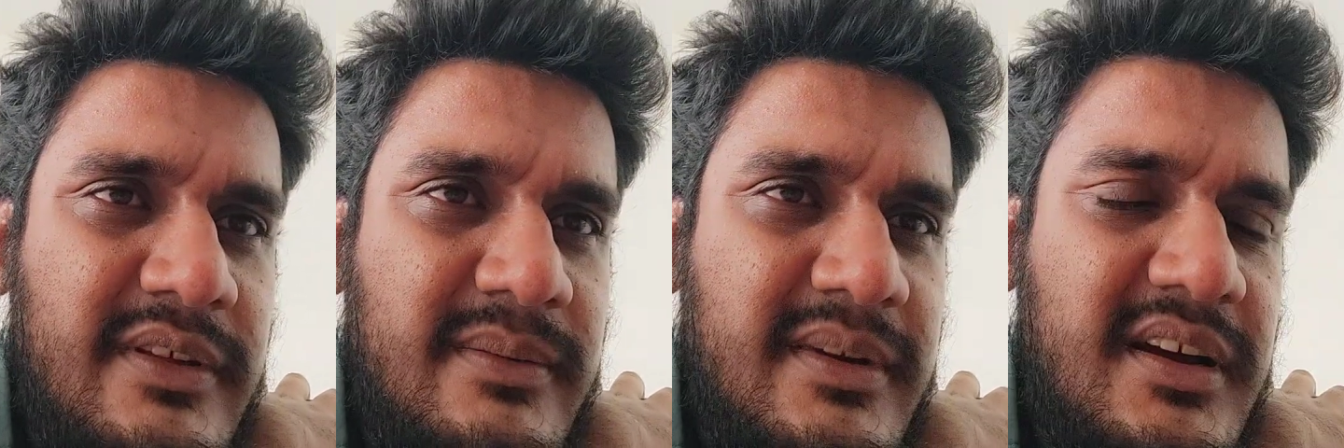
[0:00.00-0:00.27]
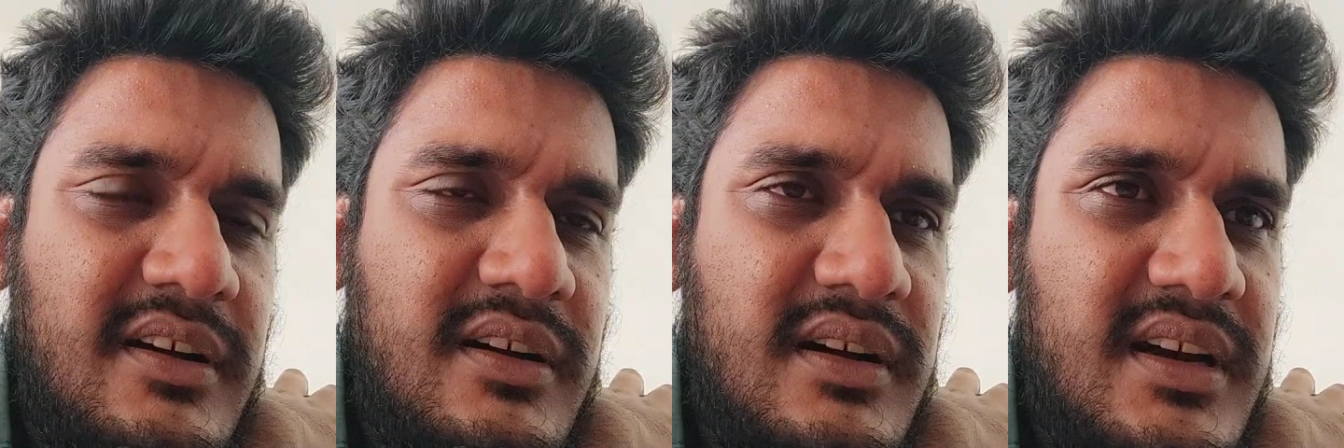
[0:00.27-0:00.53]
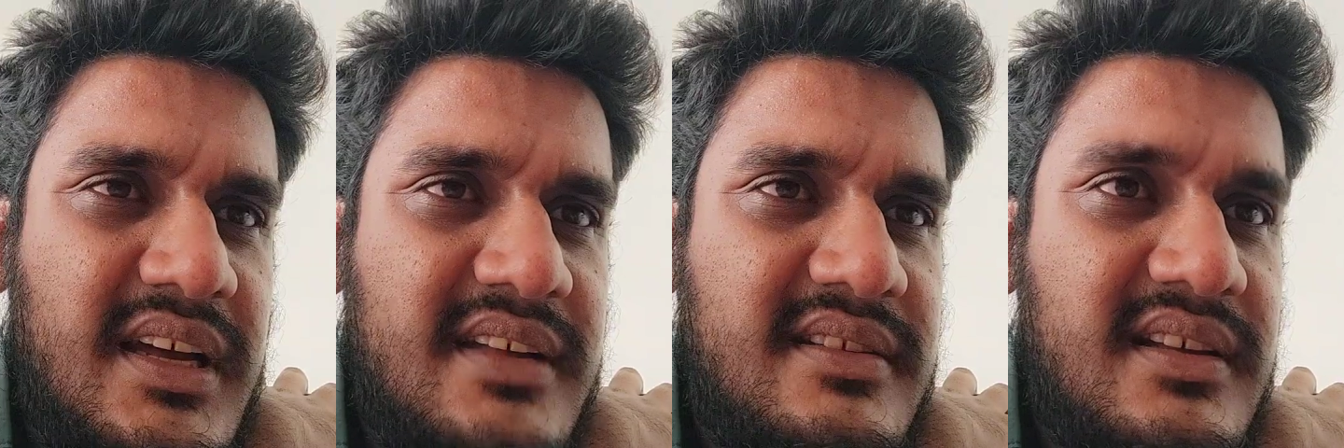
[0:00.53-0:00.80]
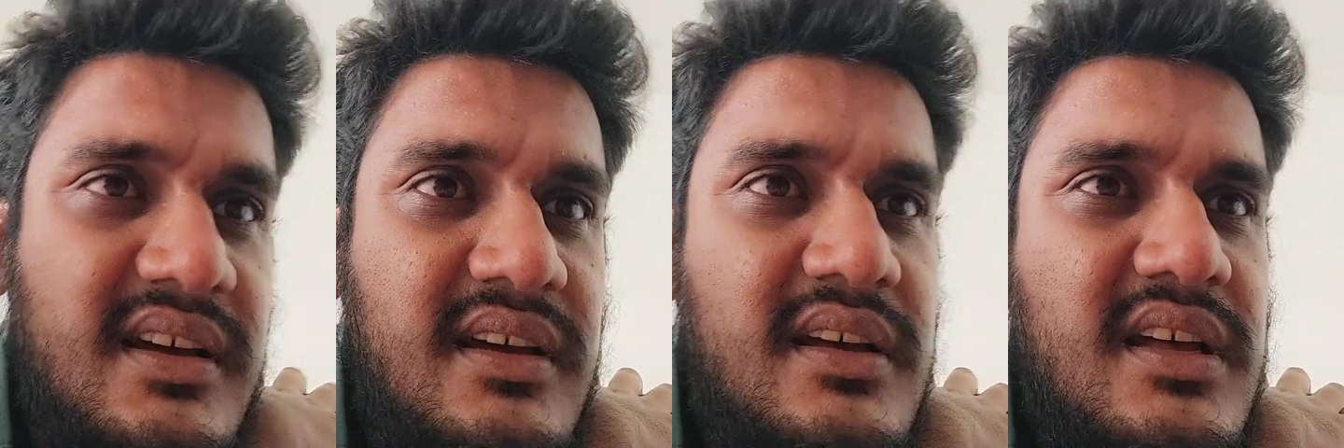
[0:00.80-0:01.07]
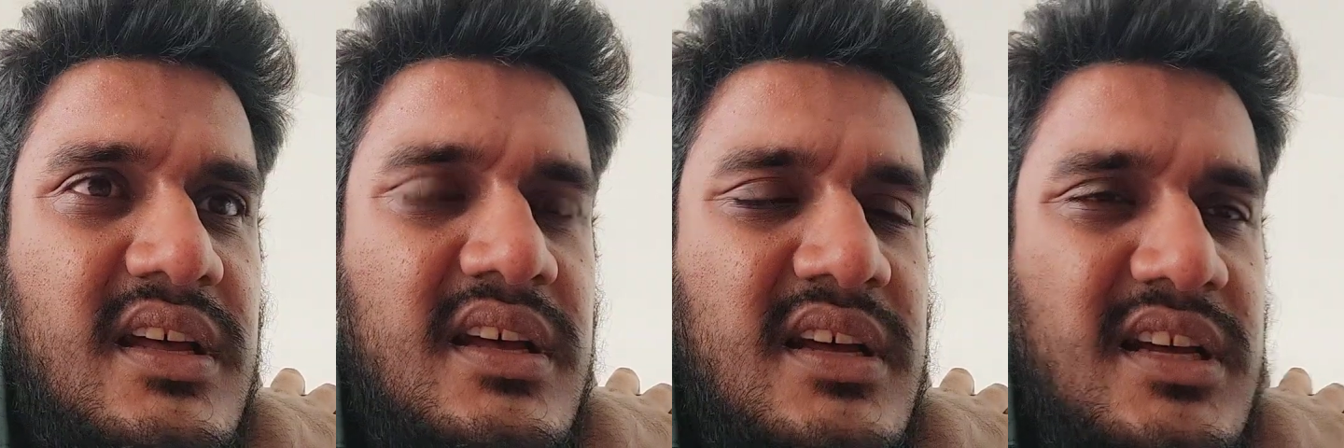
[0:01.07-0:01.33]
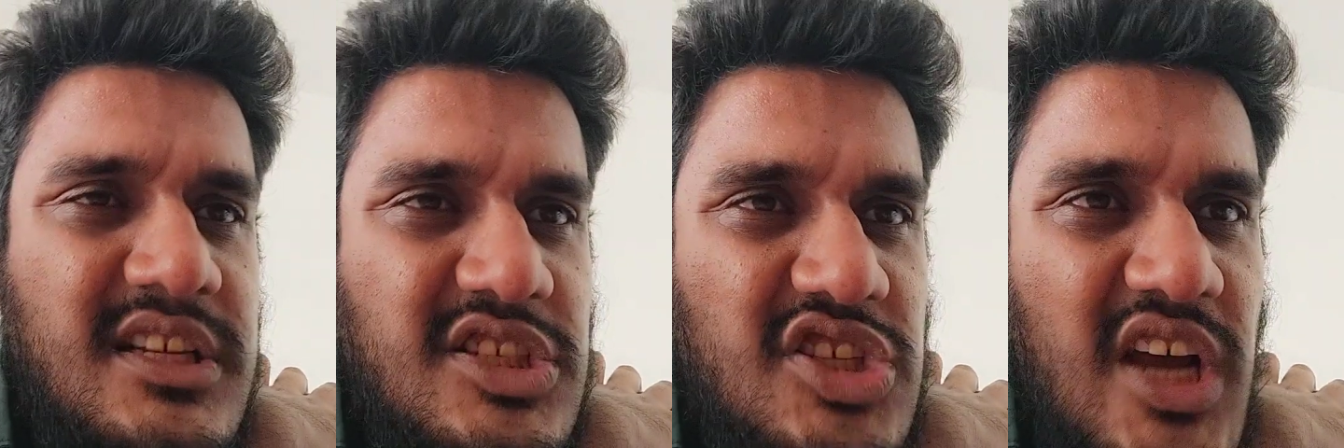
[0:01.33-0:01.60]
will be called as
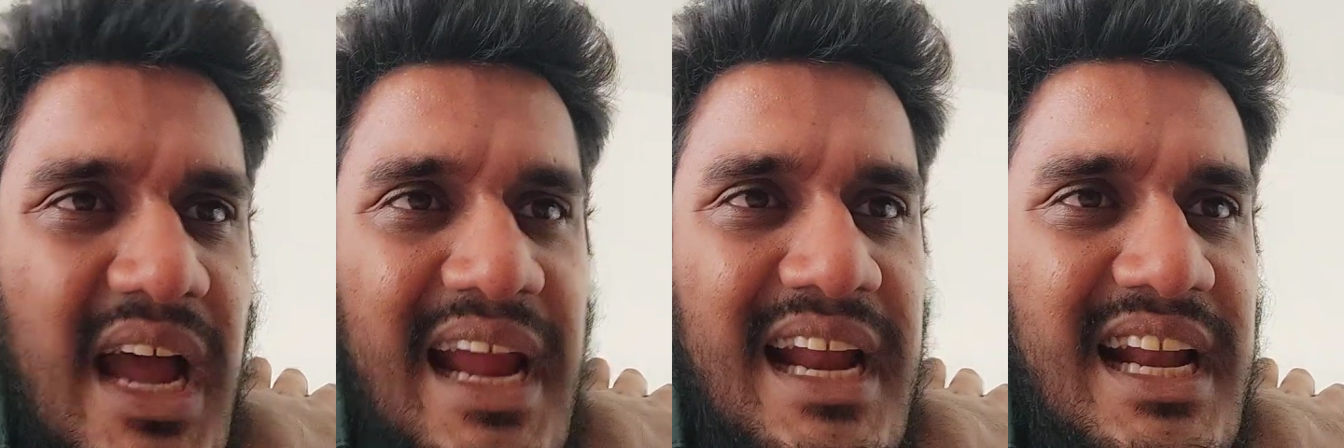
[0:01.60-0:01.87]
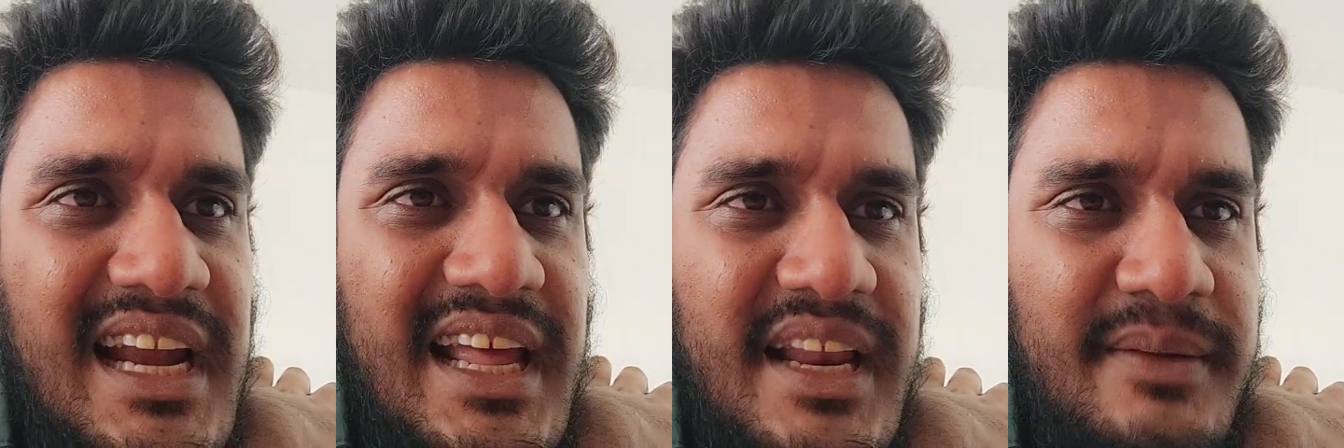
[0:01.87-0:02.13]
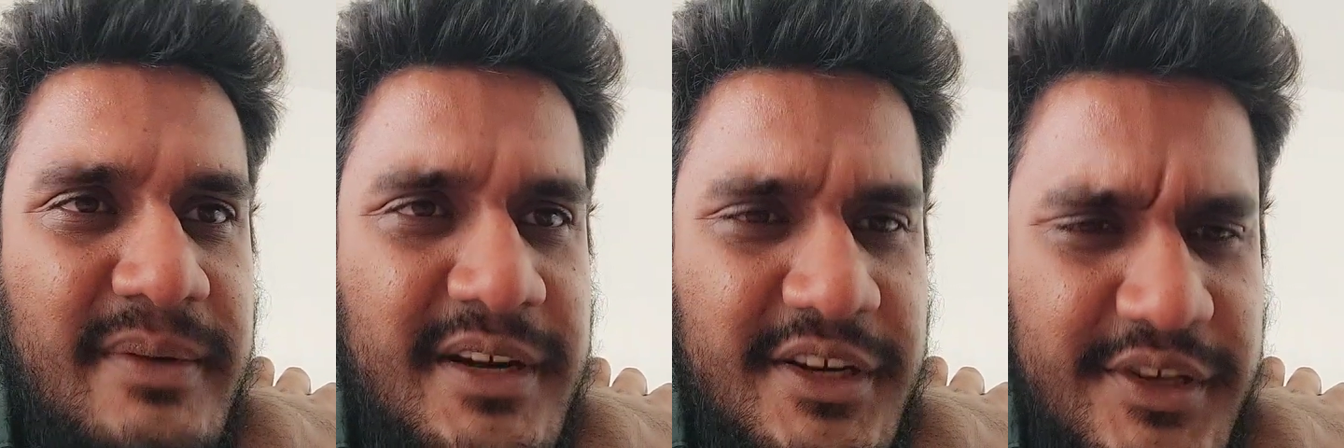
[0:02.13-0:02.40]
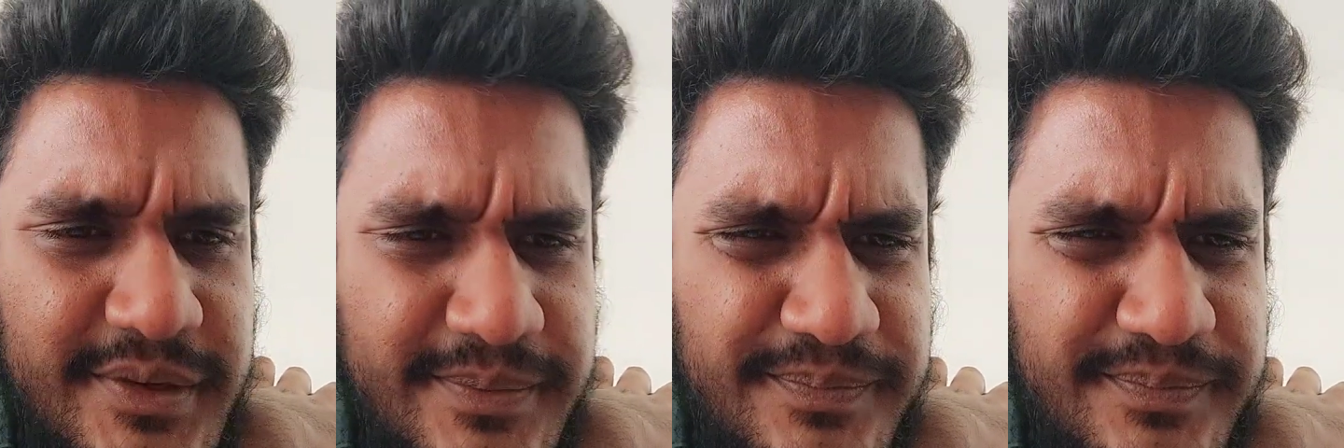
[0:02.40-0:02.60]
a child element.